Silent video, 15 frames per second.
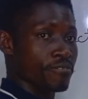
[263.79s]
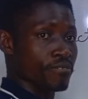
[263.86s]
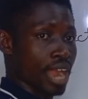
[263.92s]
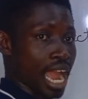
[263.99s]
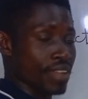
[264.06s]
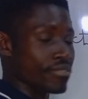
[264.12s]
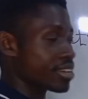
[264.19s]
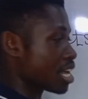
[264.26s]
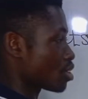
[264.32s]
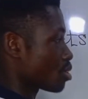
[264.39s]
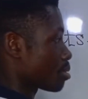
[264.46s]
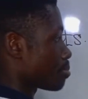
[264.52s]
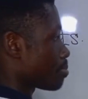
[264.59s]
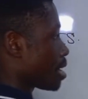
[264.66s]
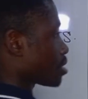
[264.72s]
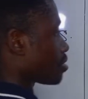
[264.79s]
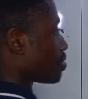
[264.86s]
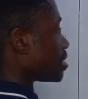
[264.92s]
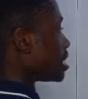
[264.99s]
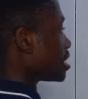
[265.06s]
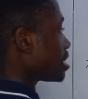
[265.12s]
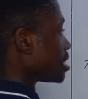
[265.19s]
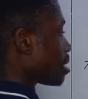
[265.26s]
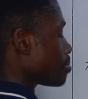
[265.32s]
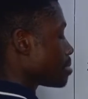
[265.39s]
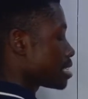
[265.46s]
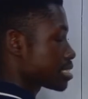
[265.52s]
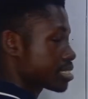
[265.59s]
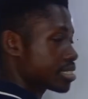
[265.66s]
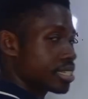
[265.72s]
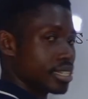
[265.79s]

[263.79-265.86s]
5 cannot be part of these numbers,